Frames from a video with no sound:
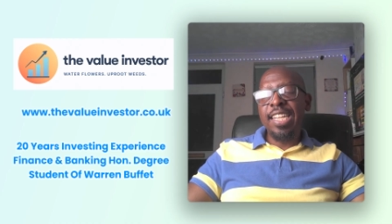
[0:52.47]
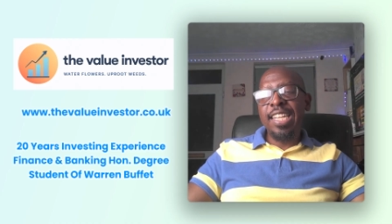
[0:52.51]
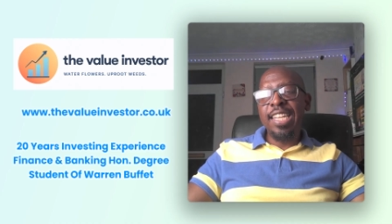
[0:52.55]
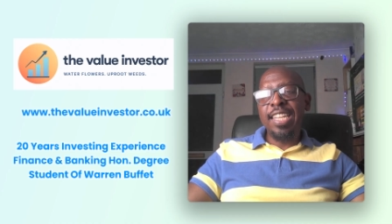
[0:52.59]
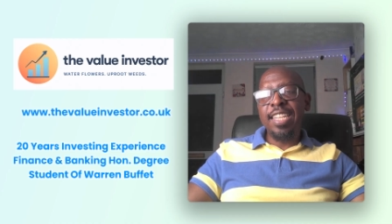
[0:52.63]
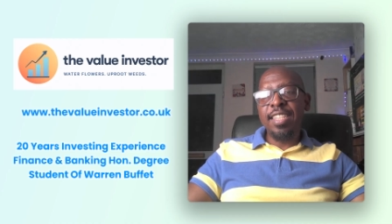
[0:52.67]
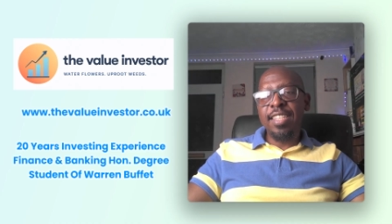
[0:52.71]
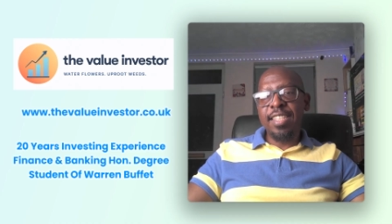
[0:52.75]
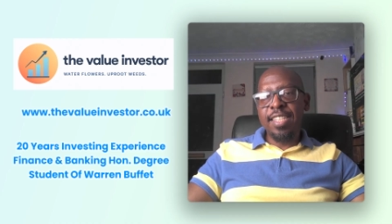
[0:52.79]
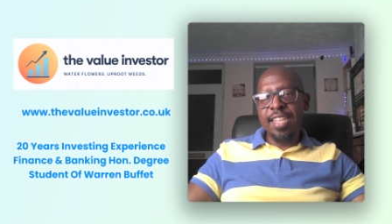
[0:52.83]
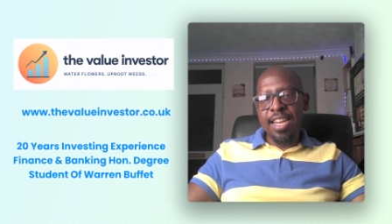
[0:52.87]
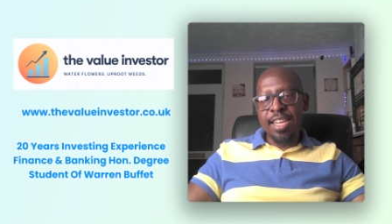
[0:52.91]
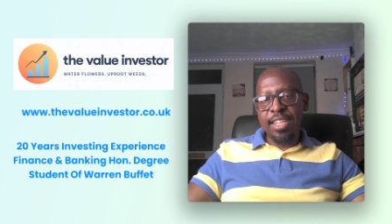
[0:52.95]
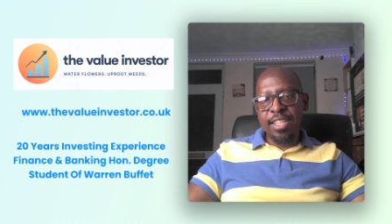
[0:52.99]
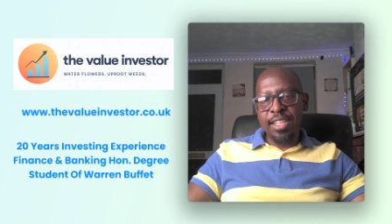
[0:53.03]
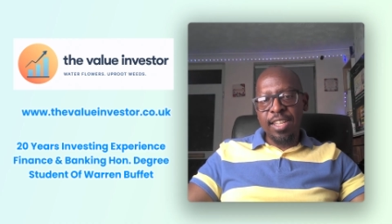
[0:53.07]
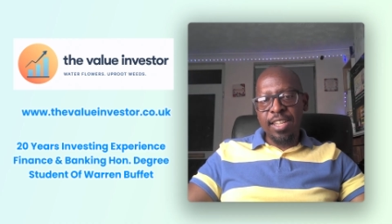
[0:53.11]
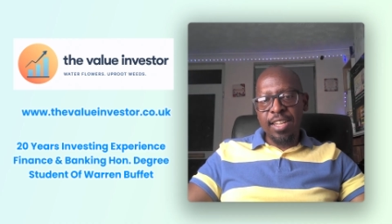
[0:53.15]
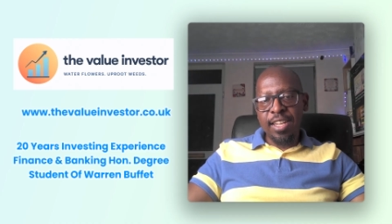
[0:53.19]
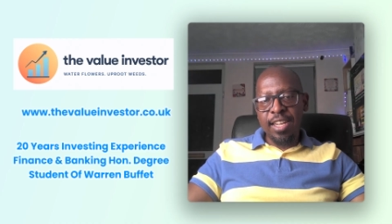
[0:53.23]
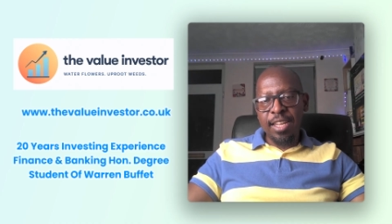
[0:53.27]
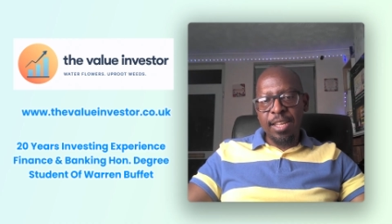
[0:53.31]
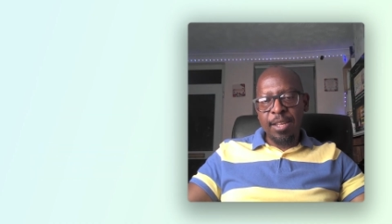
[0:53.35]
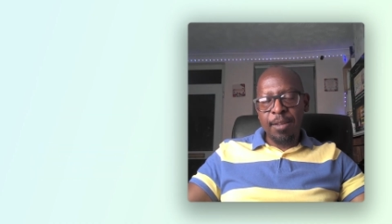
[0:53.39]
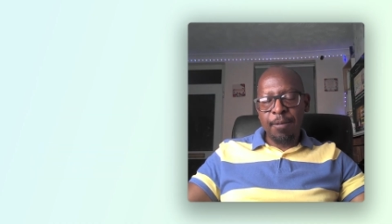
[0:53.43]

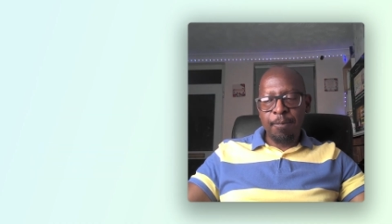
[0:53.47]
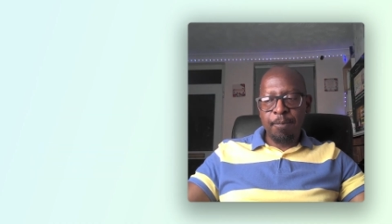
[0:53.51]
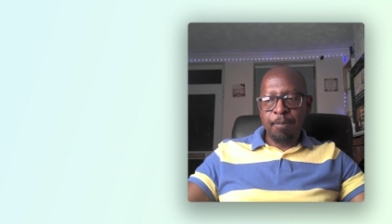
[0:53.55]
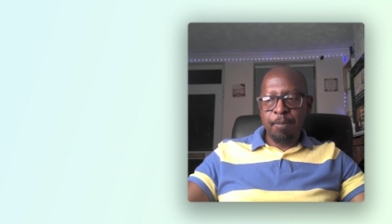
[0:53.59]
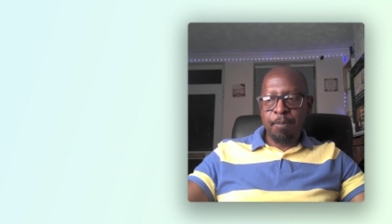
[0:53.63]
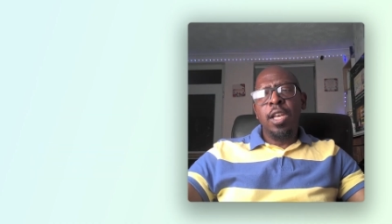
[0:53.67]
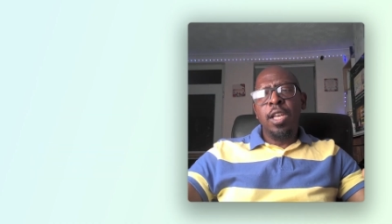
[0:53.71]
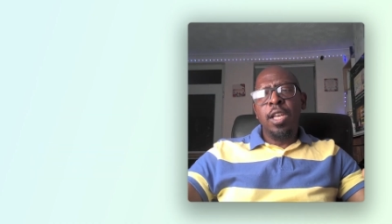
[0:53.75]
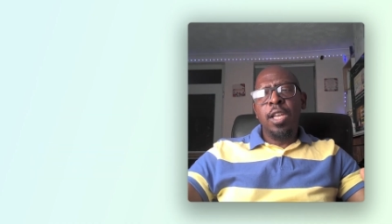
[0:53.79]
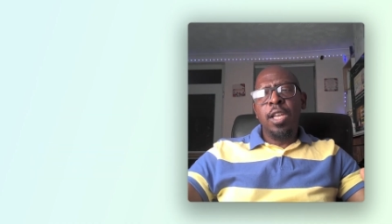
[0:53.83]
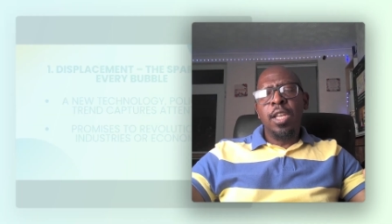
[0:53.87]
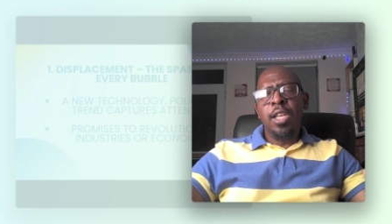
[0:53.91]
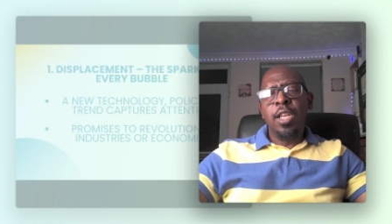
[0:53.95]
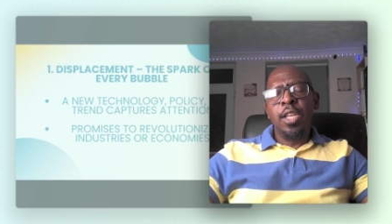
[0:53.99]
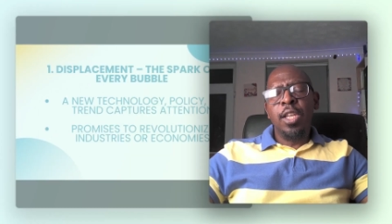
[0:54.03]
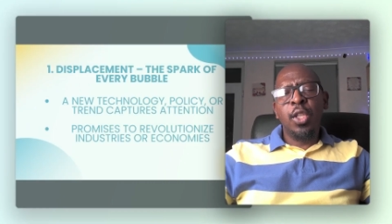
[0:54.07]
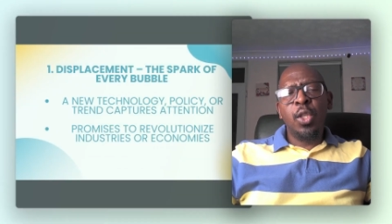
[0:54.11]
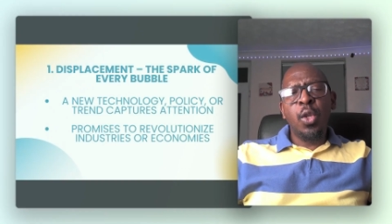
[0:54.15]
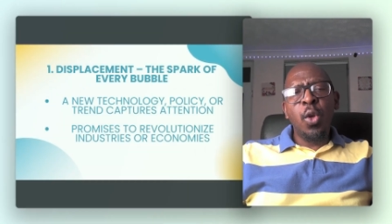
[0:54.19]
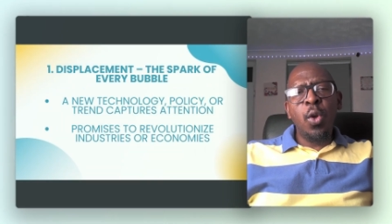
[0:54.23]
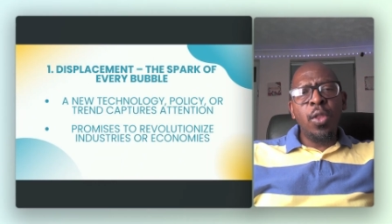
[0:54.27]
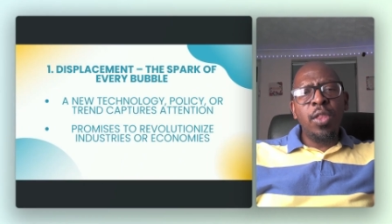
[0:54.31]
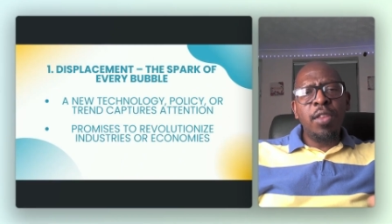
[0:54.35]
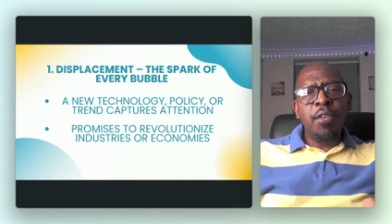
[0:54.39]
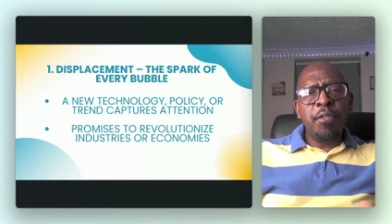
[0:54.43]
intelligently.
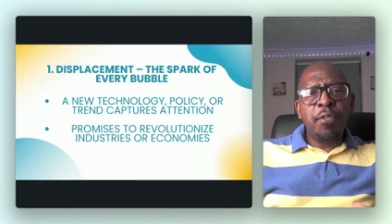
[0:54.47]
So, the